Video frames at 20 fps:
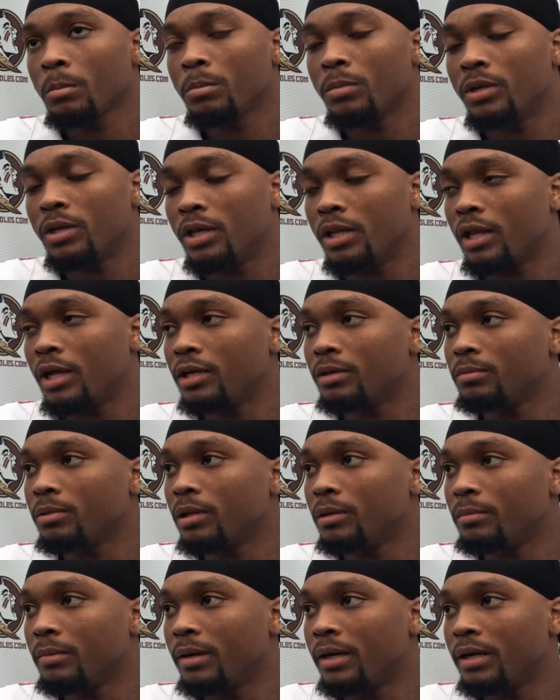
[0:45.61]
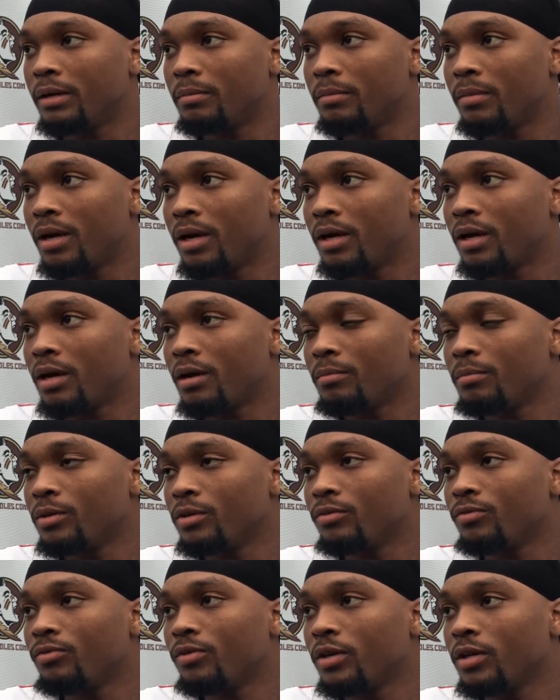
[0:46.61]
I mean, they like play man to man, come in your
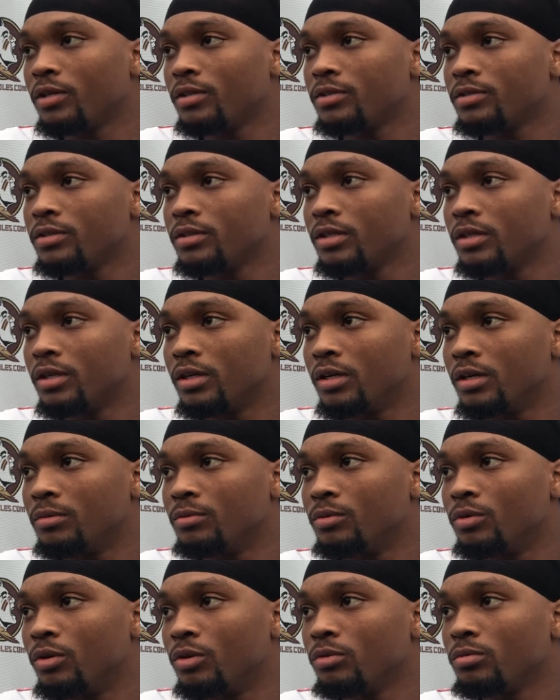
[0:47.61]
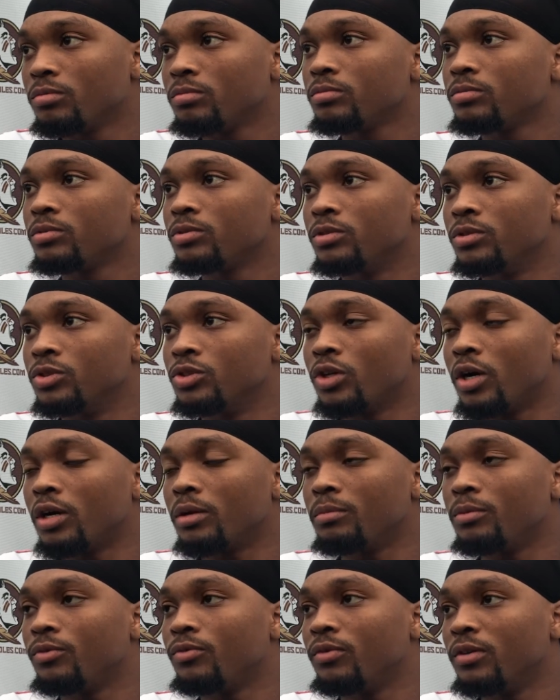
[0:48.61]
face, um, you know, try to
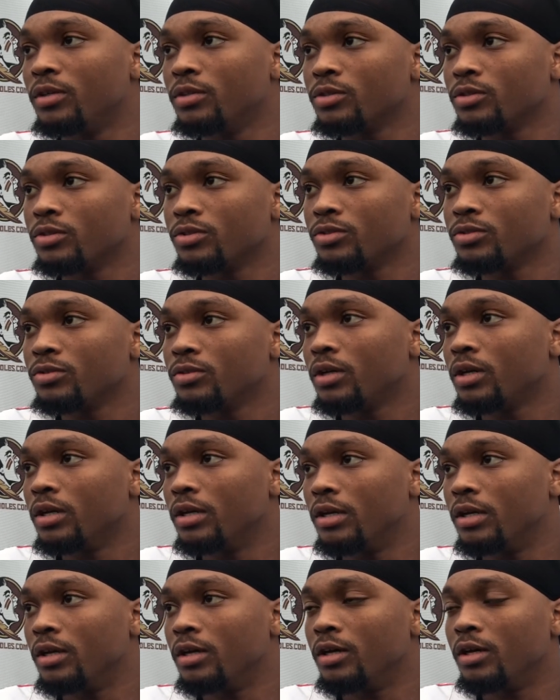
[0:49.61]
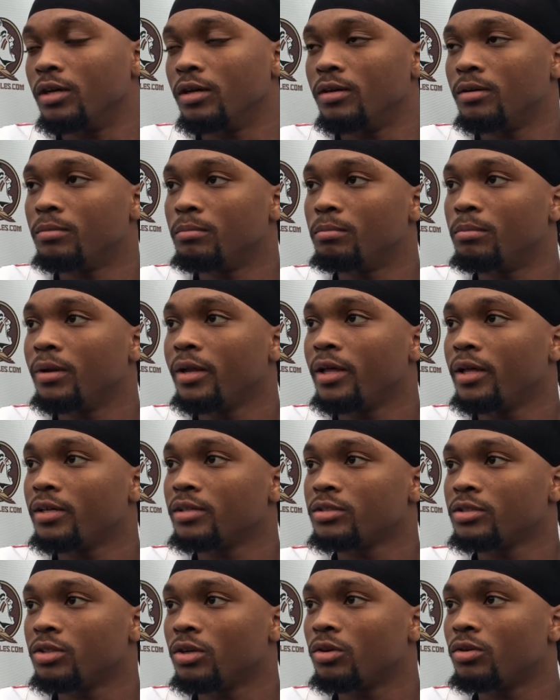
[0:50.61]
be physical and uh,
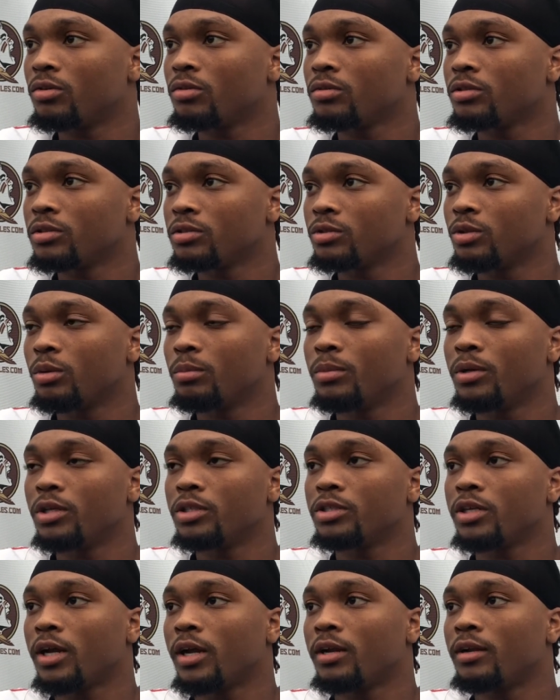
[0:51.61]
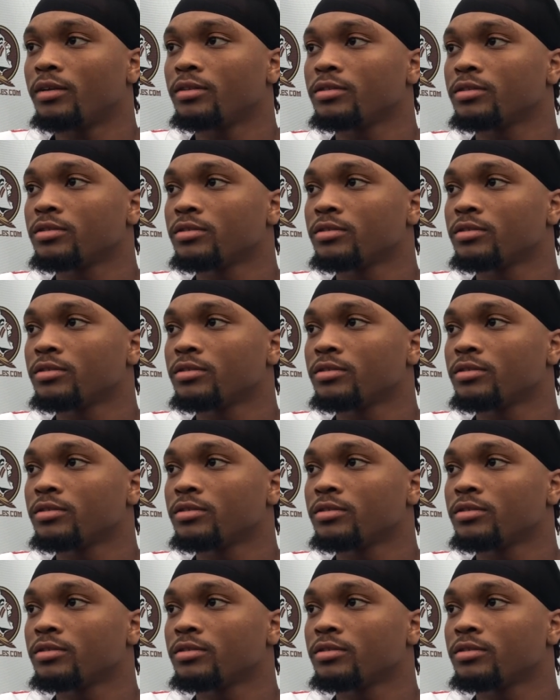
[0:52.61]
blitz. So it's gonna be a challenge.